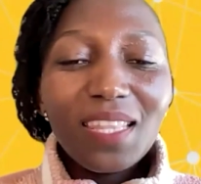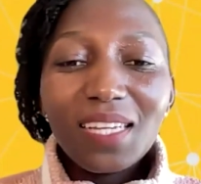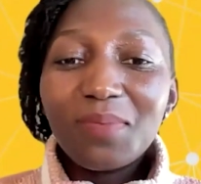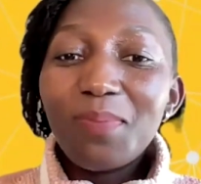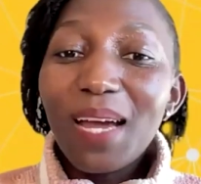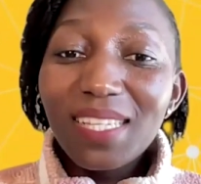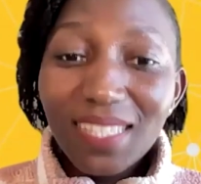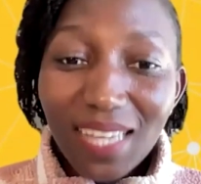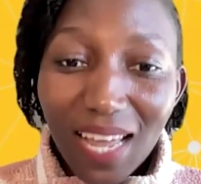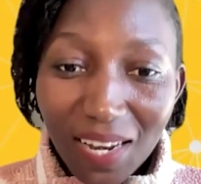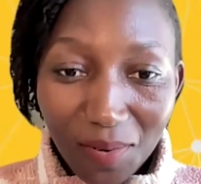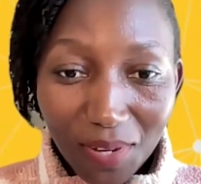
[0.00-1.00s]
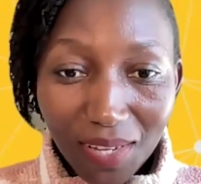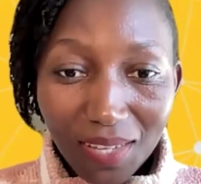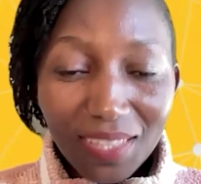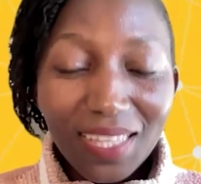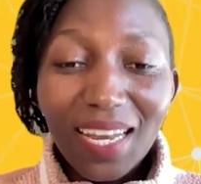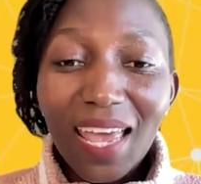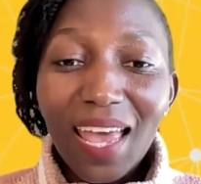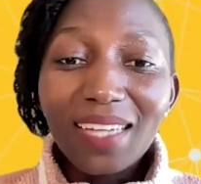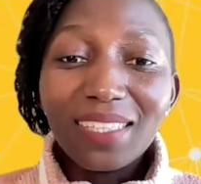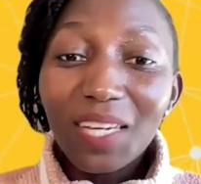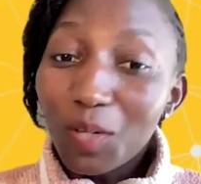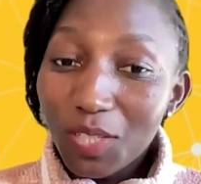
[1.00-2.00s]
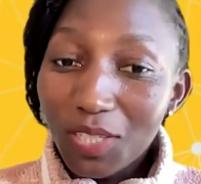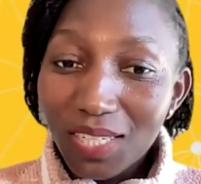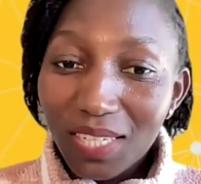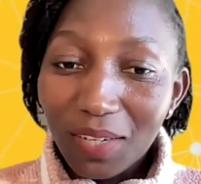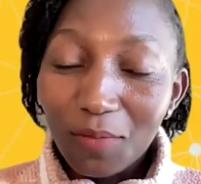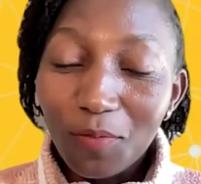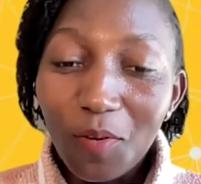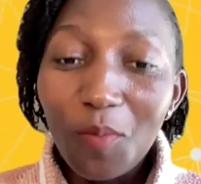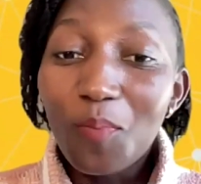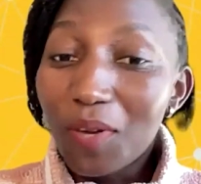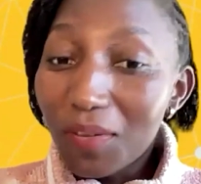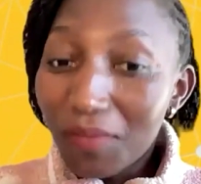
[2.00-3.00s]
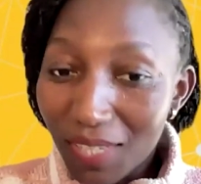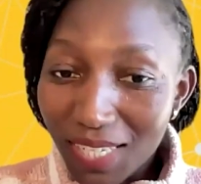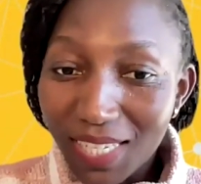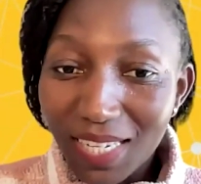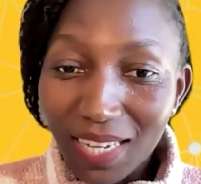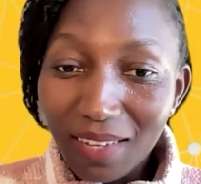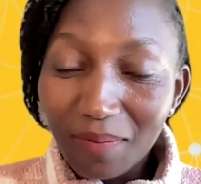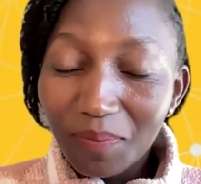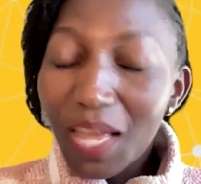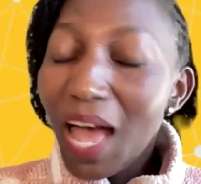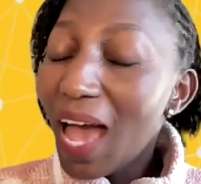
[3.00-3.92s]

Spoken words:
that my salary that I had negotiated for previously,